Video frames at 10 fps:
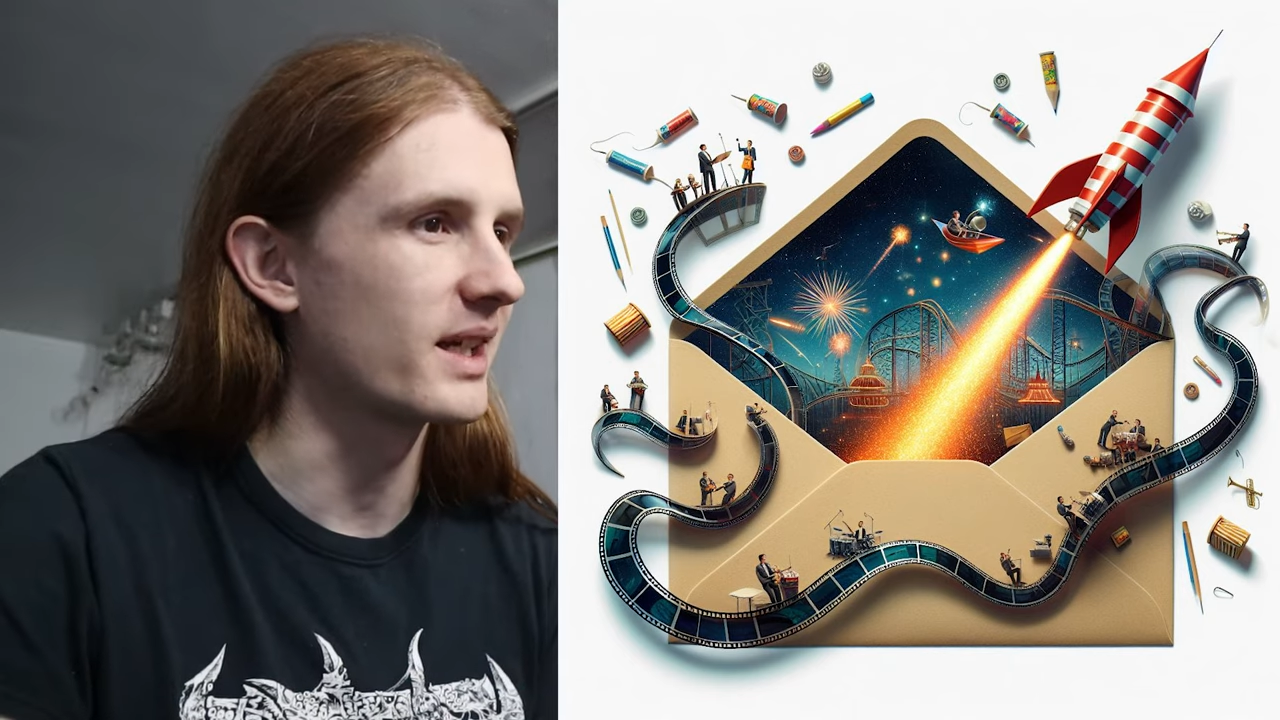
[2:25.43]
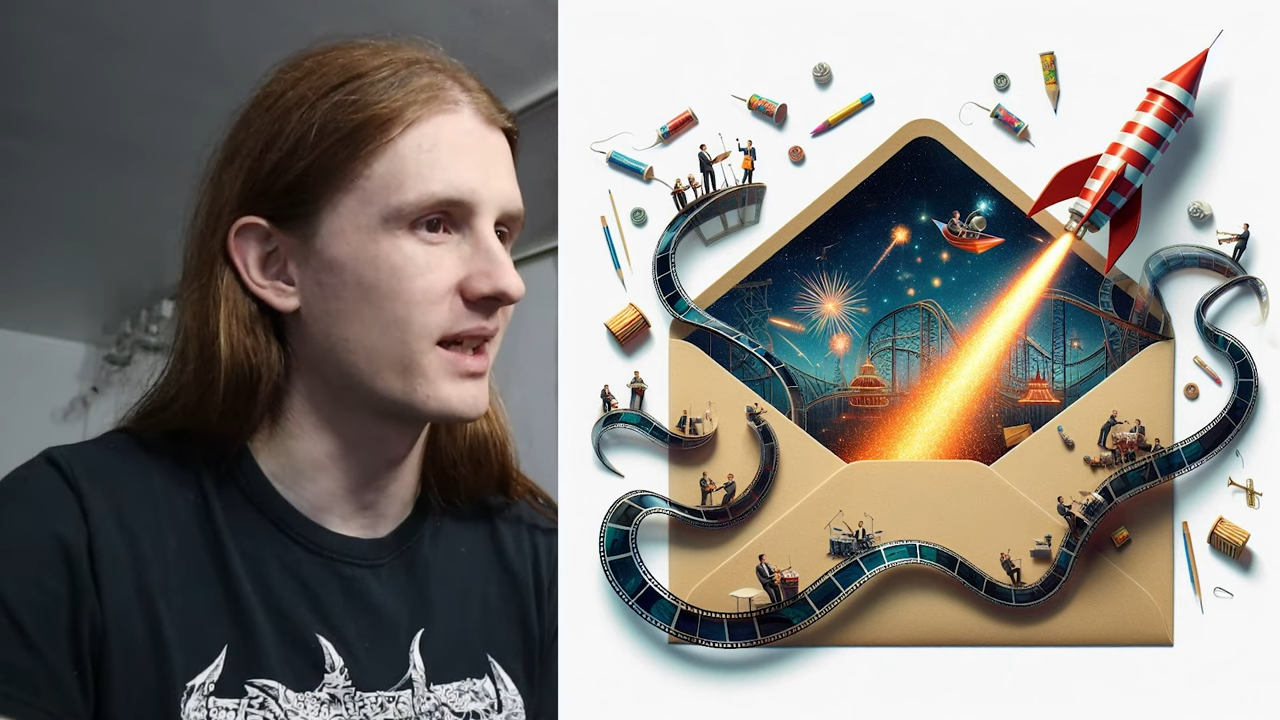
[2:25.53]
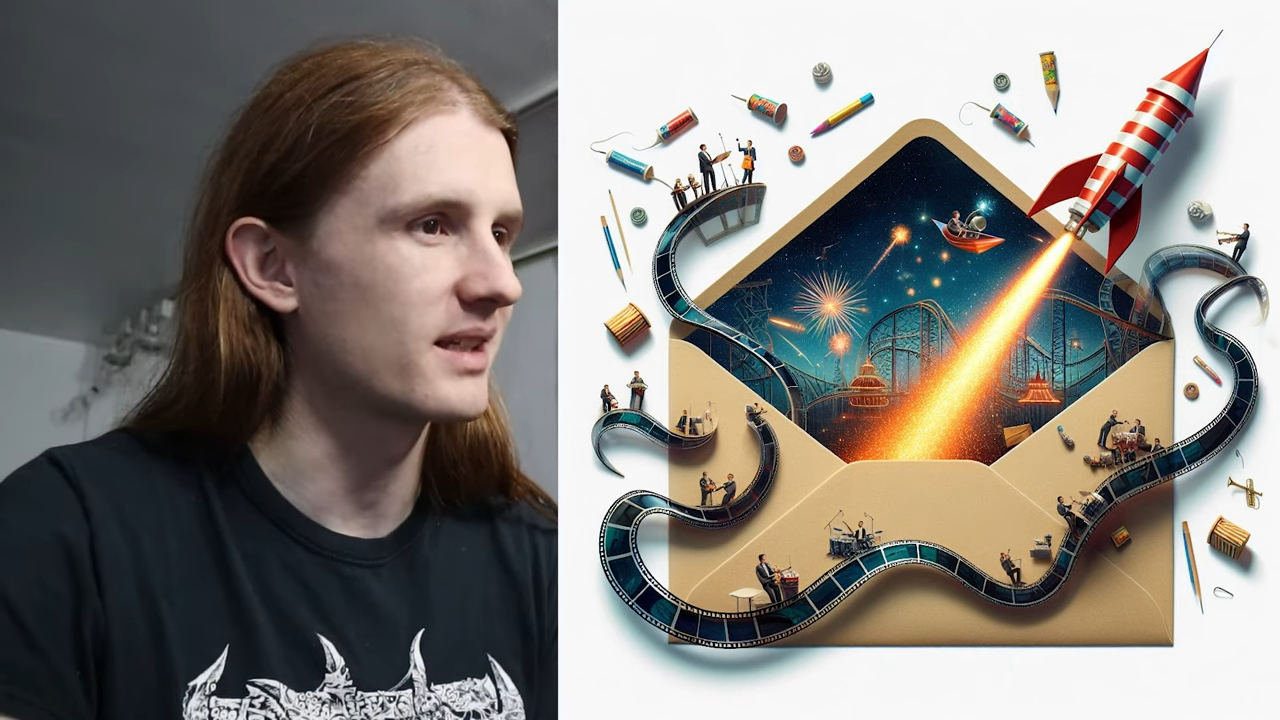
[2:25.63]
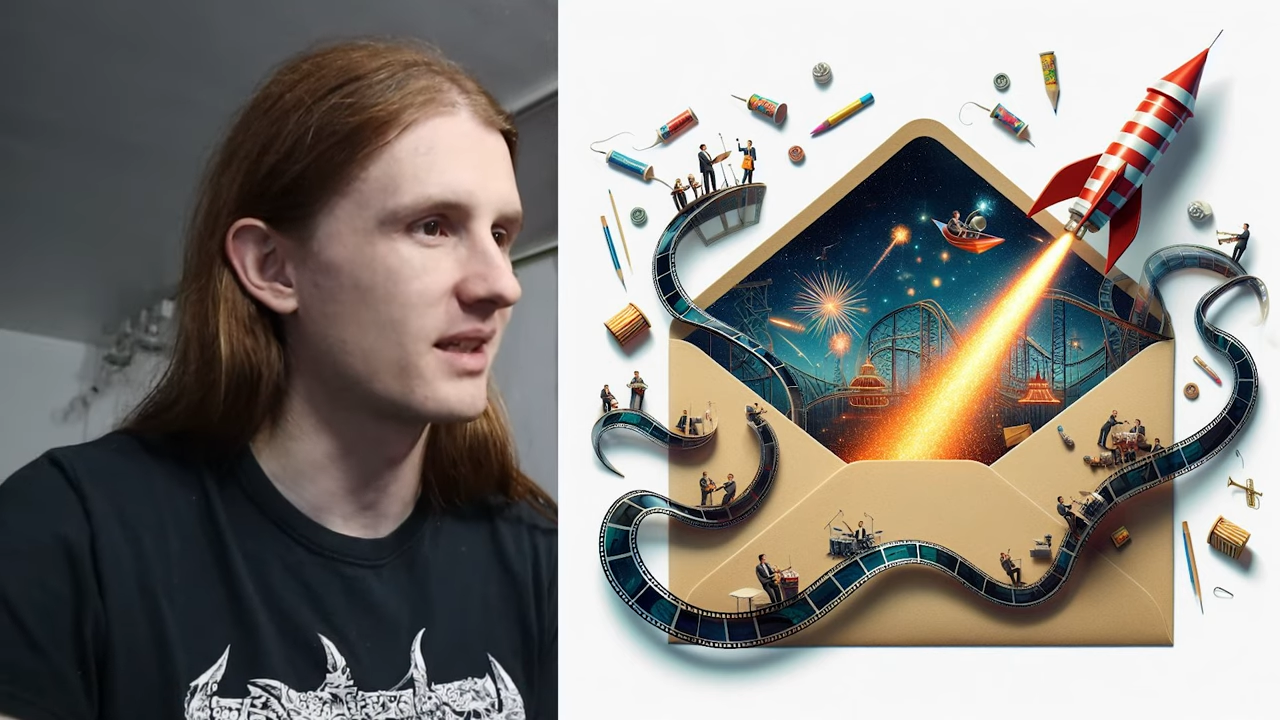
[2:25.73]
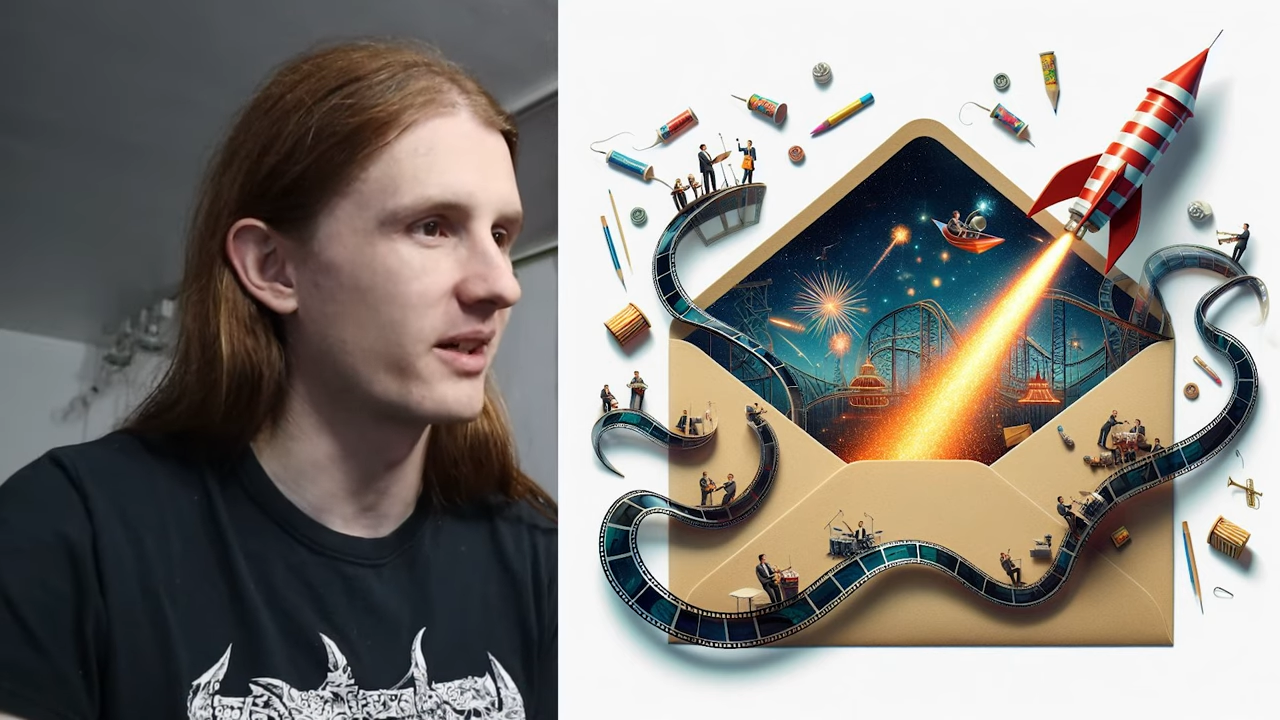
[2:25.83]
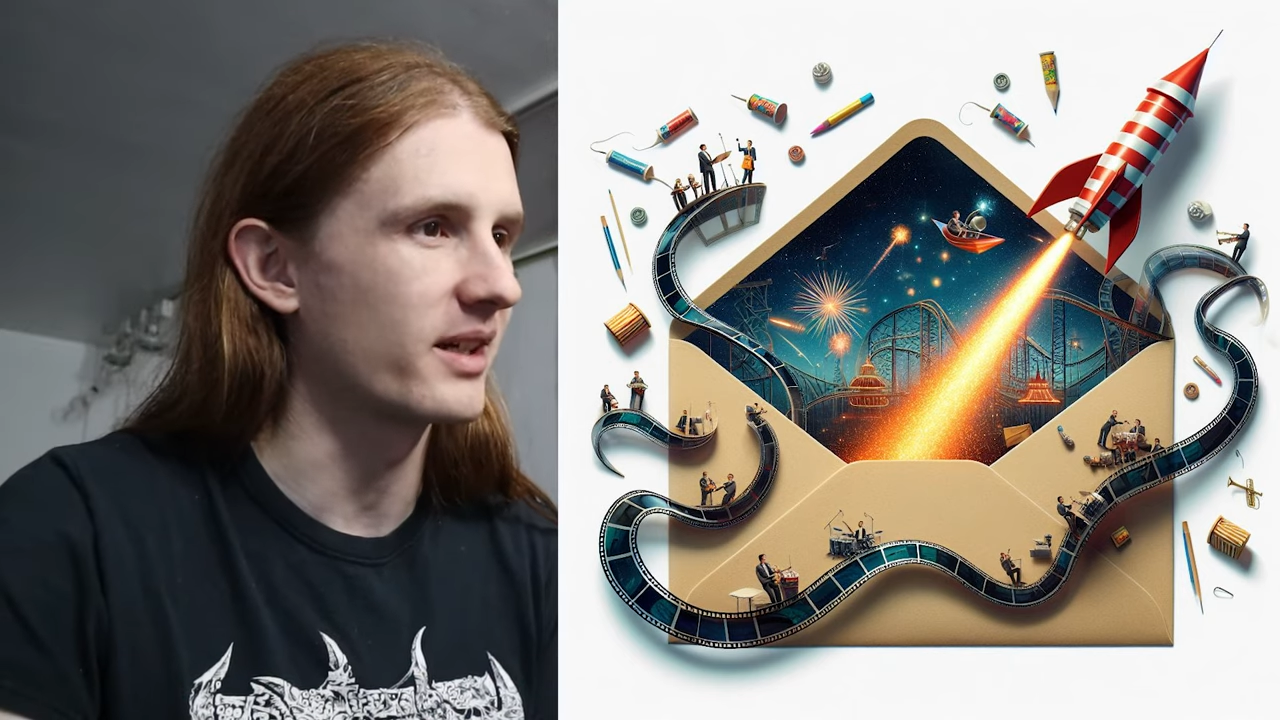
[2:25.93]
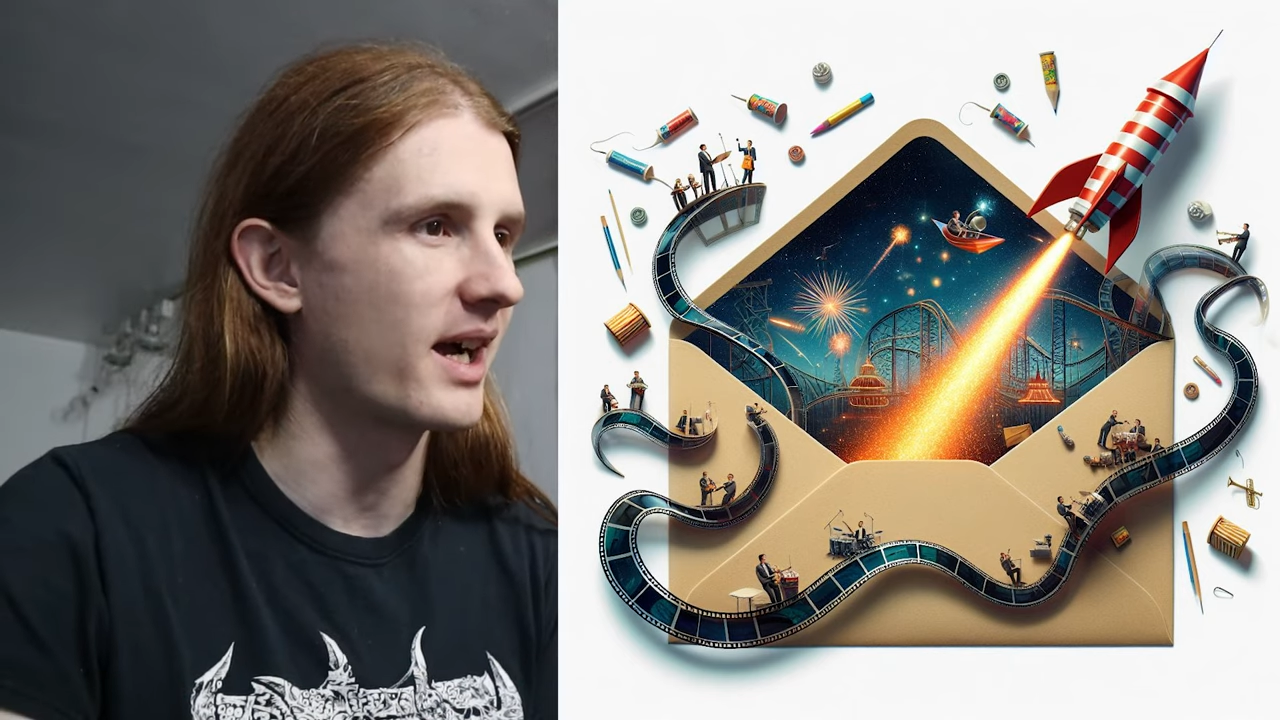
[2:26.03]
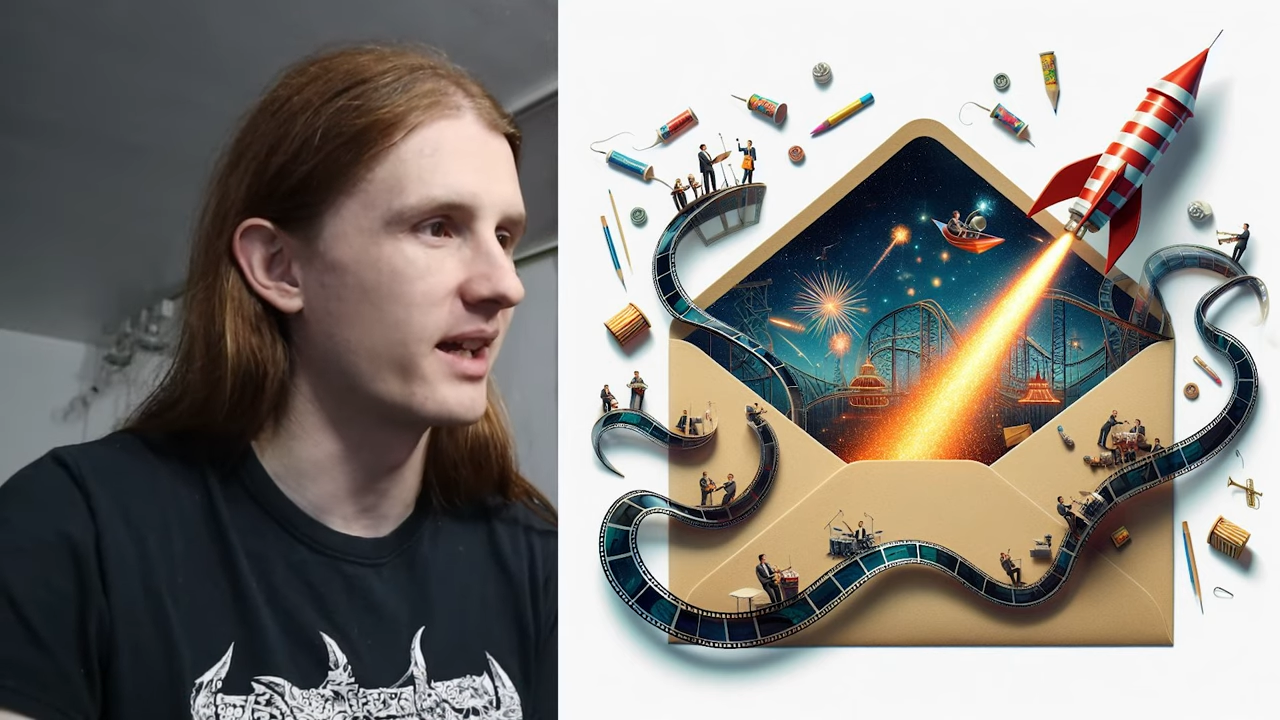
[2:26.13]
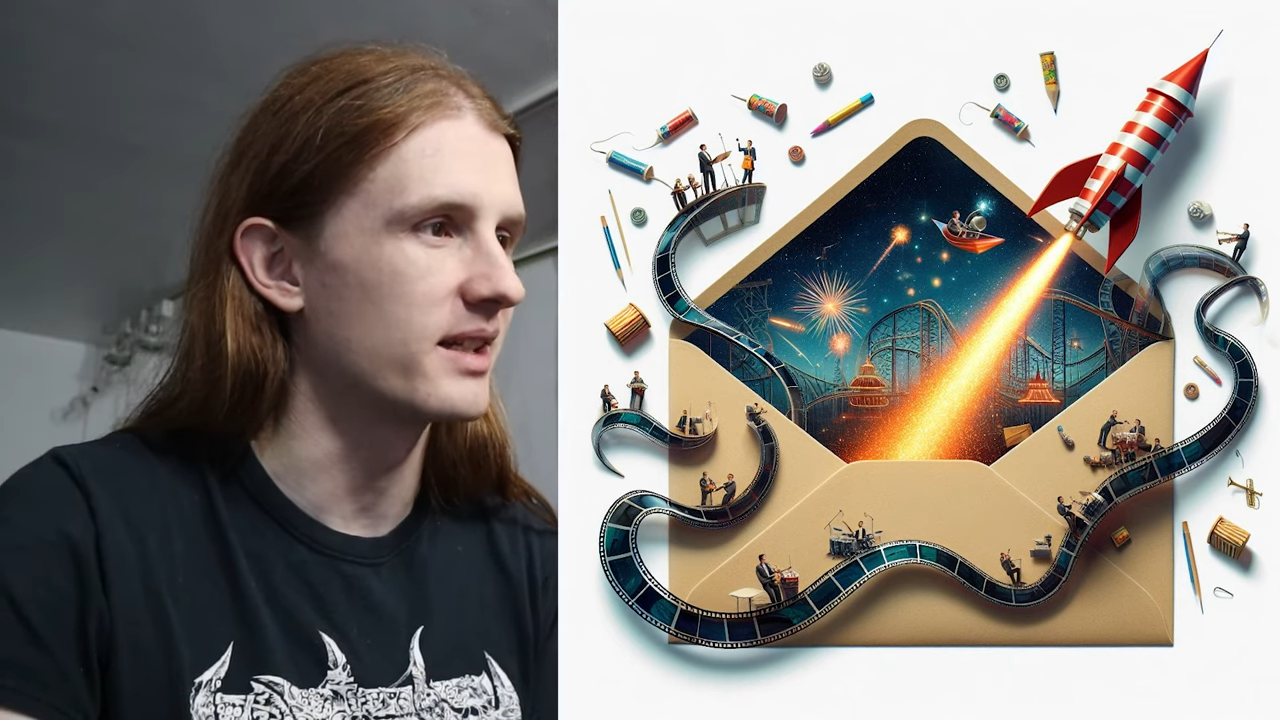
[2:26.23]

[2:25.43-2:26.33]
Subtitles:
I guess they're kind